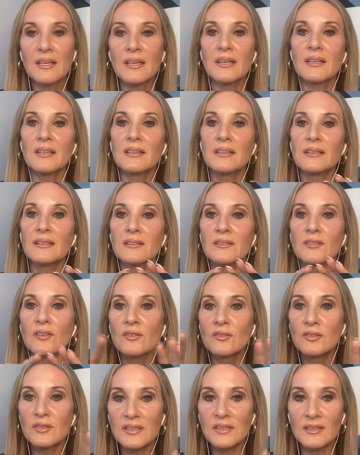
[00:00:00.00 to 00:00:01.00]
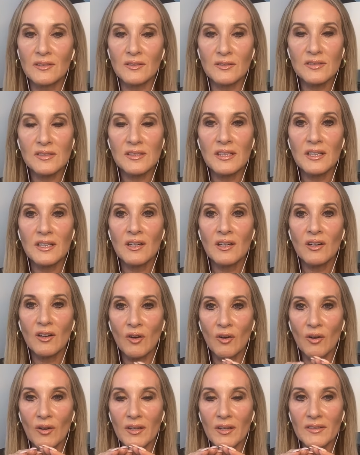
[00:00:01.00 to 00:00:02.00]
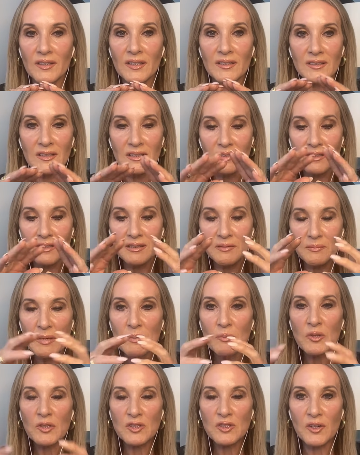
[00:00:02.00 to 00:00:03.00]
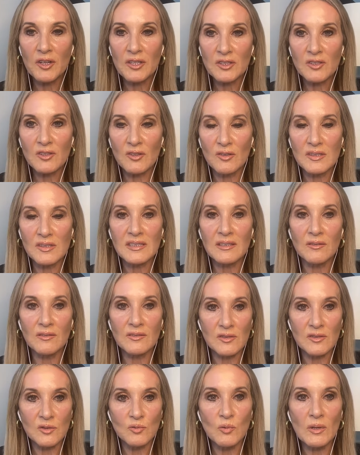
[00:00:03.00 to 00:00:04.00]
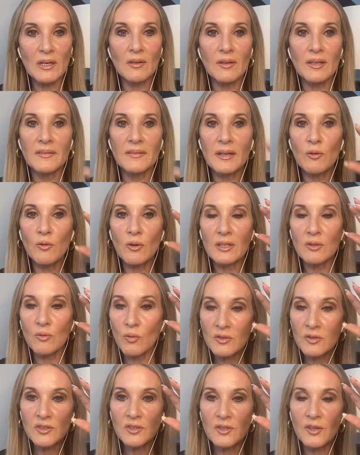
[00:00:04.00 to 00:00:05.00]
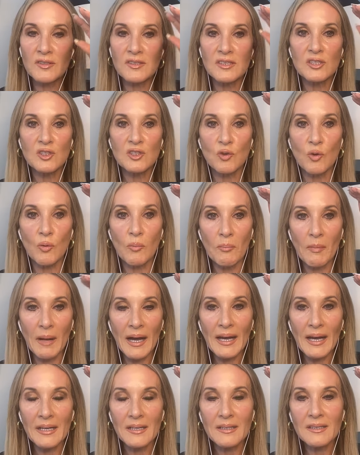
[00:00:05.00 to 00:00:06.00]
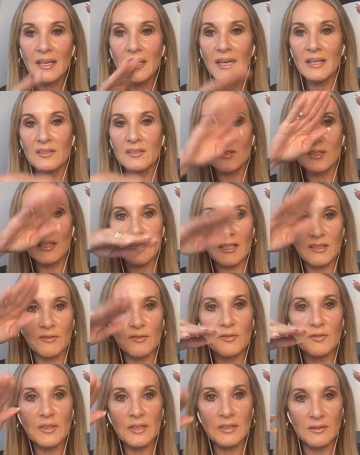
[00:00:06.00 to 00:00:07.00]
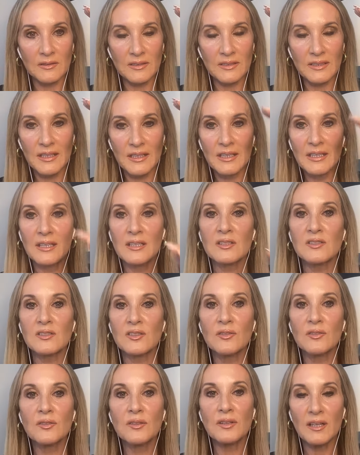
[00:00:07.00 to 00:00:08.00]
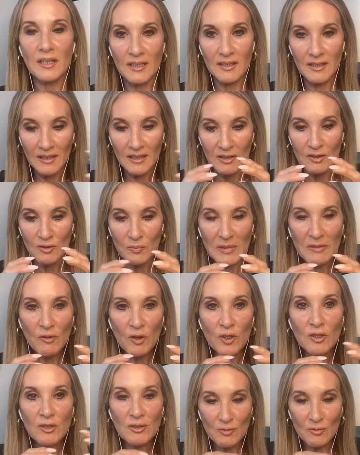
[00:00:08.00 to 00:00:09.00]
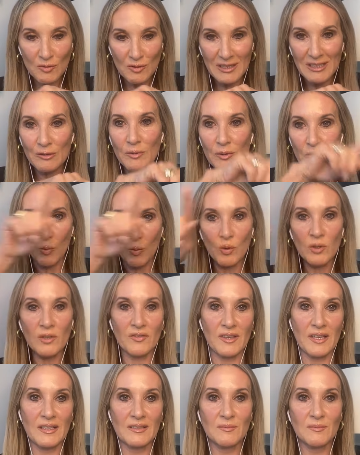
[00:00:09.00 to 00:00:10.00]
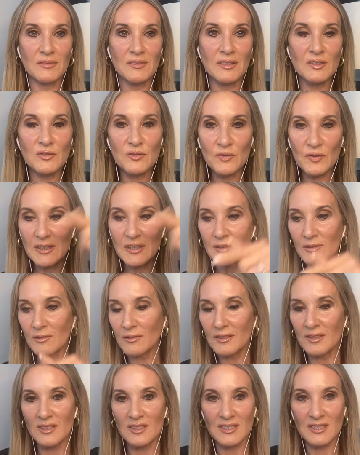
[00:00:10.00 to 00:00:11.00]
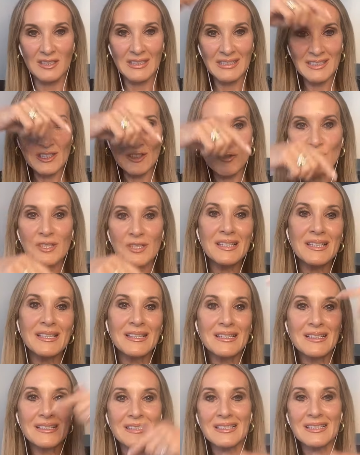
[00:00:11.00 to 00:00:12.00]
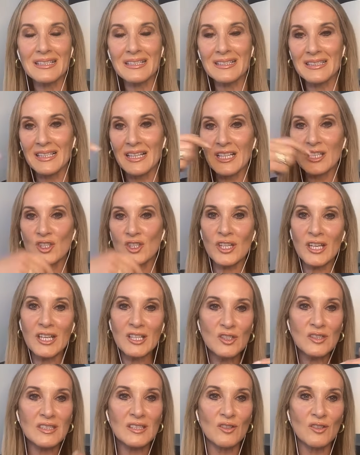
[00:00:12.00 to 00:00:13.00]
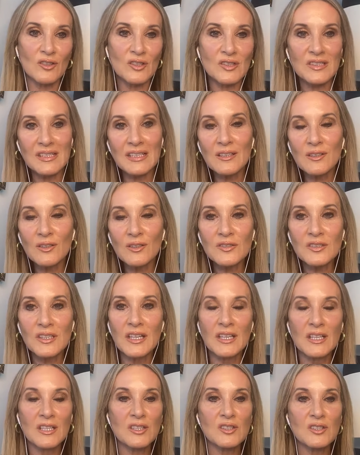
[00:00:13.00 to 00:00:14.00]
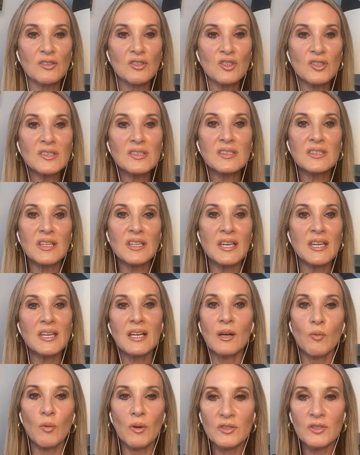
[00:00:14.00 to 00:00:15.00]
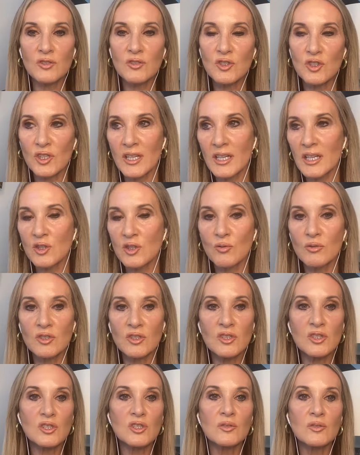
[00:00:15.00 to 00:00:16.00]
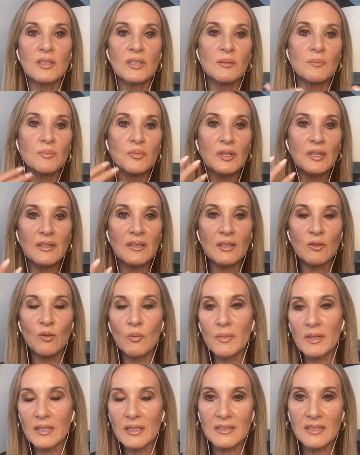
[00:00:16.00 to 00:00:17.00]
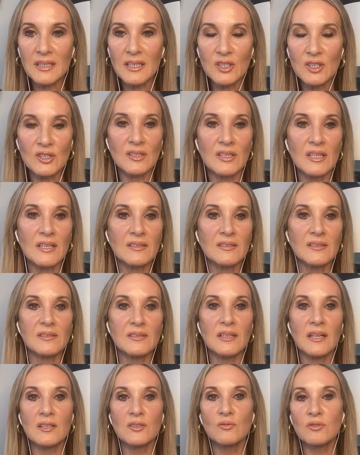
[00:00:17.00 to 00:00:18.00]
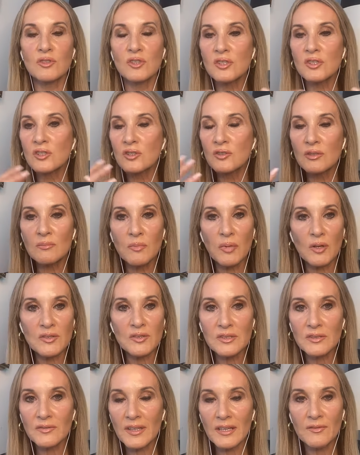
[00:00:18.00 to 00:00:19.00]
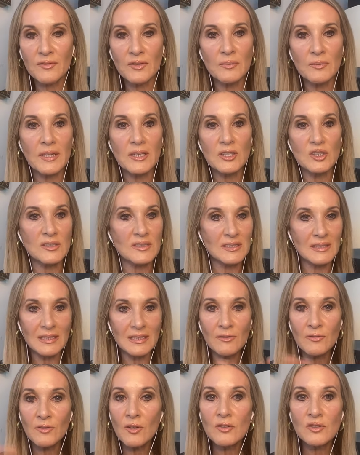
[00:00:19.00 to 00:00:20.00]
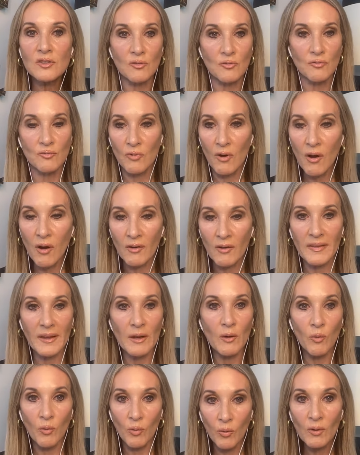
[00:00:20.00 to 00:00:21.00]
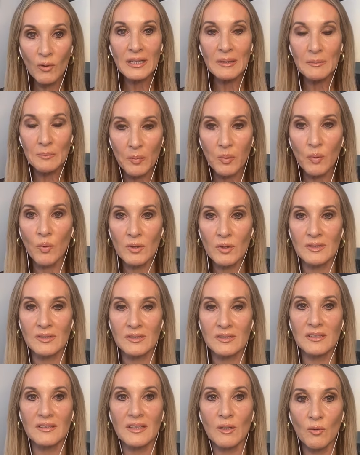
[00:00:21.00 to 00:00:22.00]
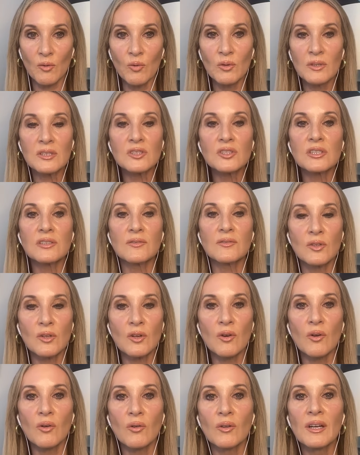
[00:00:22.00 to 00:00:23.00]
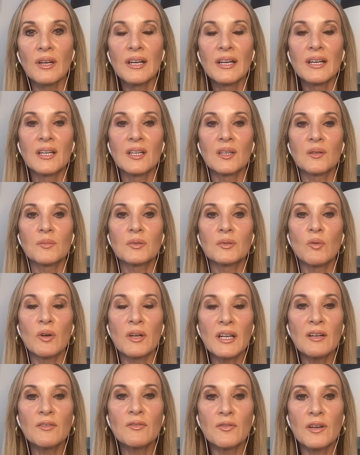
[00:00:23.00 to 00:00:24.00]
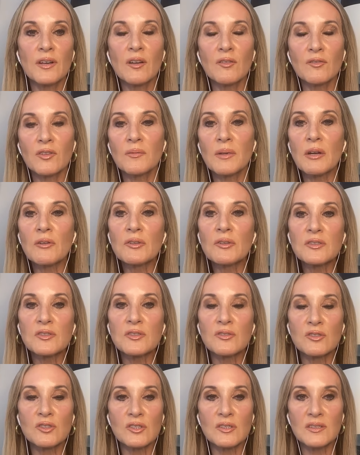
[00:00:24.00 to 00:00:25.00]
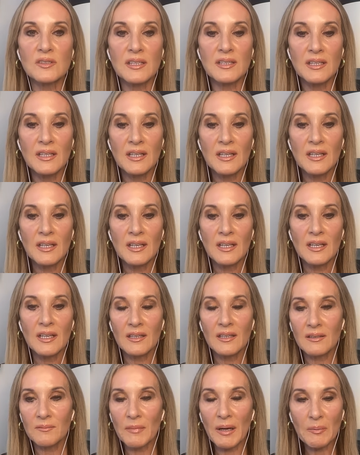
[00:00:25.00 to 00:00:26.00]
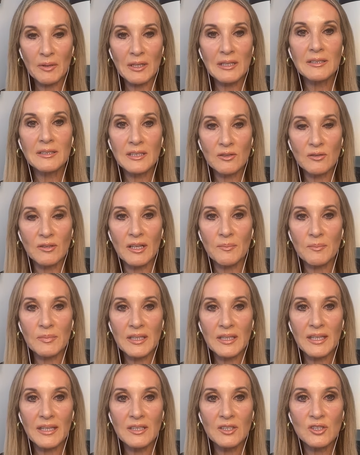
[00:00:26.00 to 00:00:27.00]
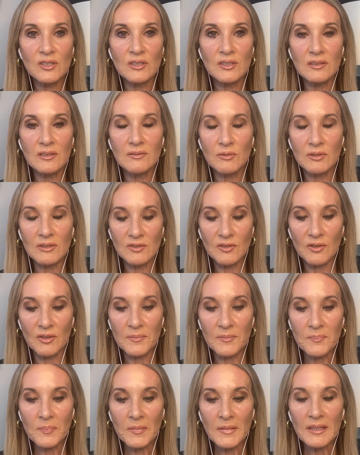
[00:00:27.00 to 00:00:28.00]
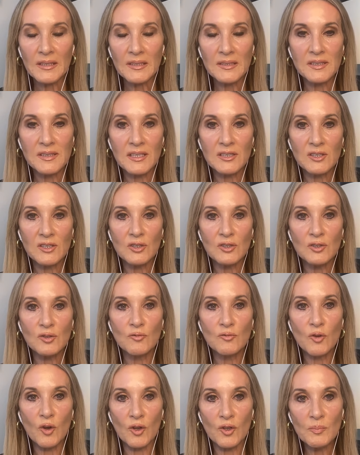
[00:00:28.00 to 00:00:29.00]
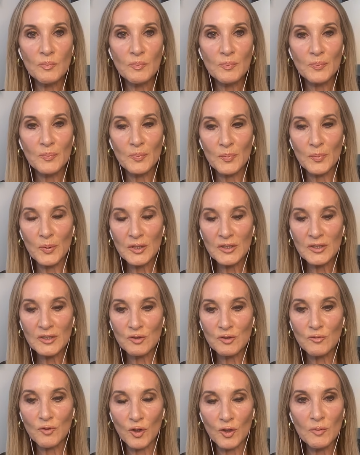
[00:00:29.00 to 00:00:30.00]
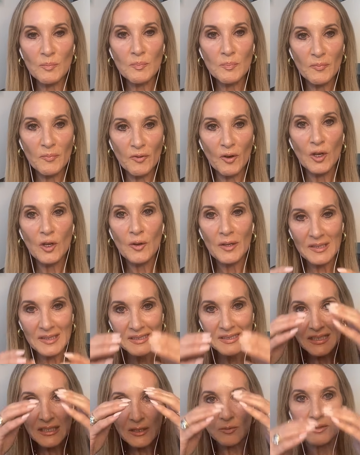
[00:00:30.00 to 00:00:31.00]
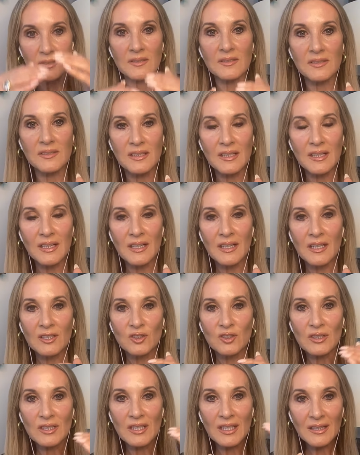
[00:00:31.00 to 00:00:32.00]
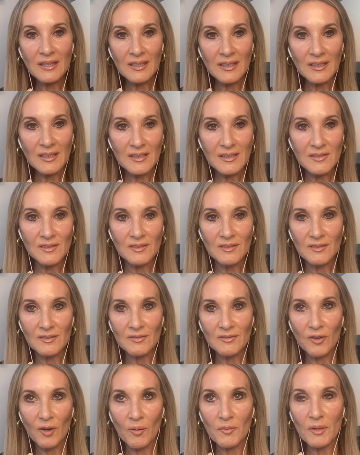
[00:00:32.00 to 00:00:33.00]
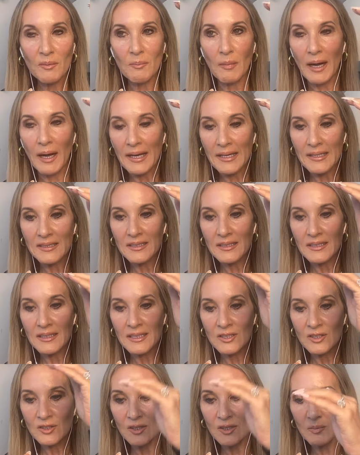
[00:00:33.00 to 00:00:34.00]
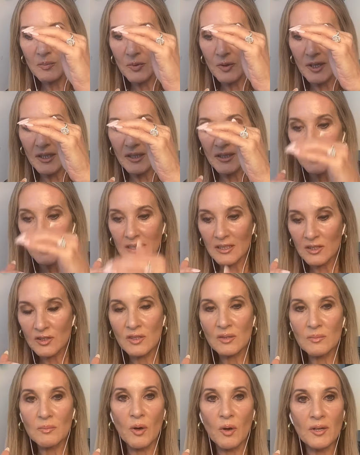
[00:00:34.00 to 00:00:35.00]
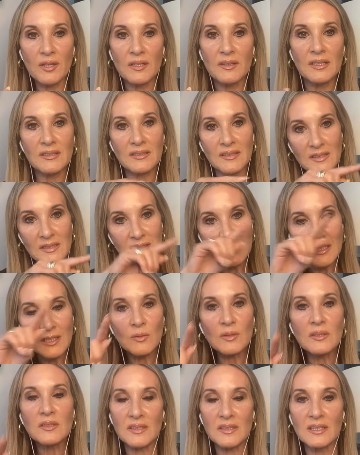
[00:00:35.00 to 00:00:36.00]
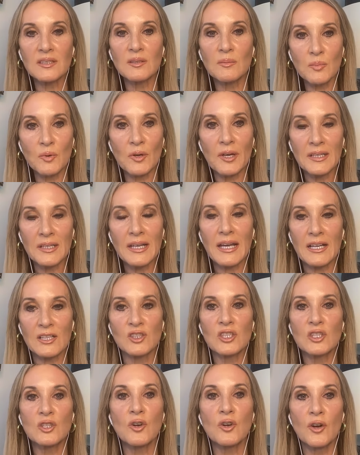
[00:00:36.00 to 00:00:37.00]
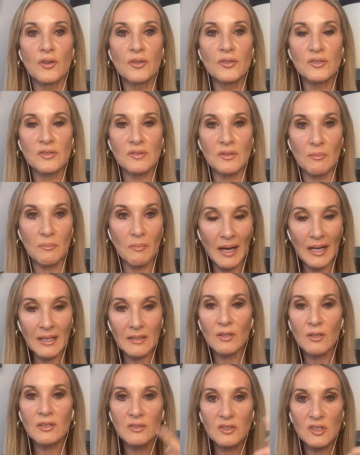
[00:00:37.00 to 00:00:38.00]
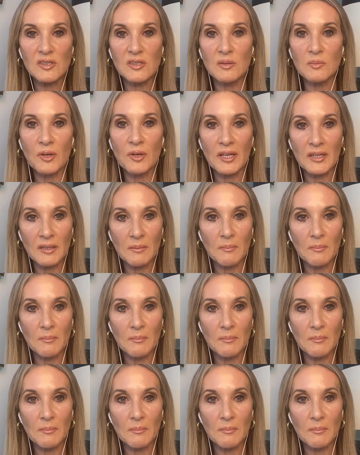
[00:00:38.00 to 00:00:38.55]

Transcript: and those cells or the, the memories go into those cells as well. And that also goes into your mind as like a field. So we've got to deal with all of that this field, this trees, these changes in our cells. So just saying I want to change, or just doing a breathing or meditation exercise, or just doing positive affirmations, none of those are wrong. They're all important and they all achieve a goal. But what I found from our research is that, and my clinical application and so on, is that you've got to put, you've got to follow a sequence to get things from the mind into the brain and into the body. There's a sequence that the brain actually goes, the mind, not just the brain, the